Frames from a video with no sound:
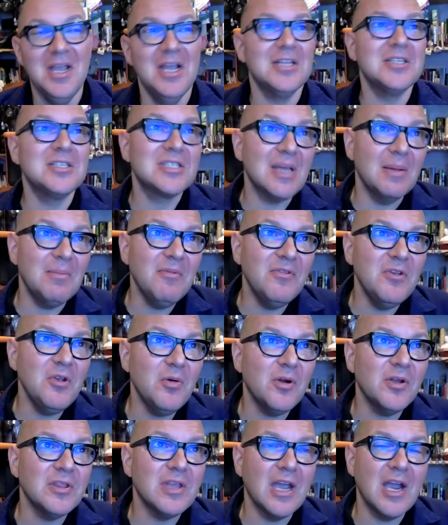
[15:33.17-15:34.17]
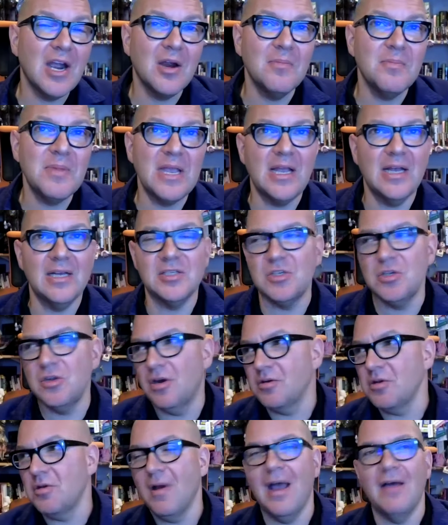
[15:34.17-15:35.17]
And some of you are there because you
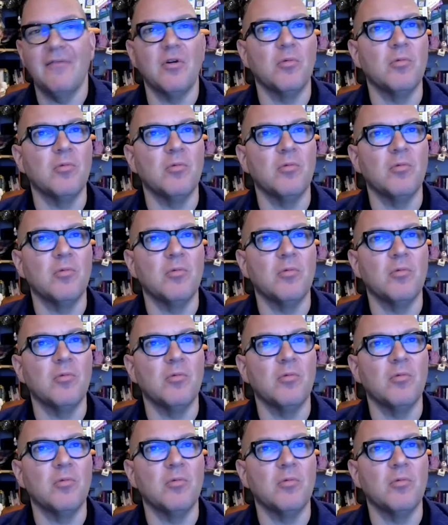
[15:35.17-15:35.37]
know you have a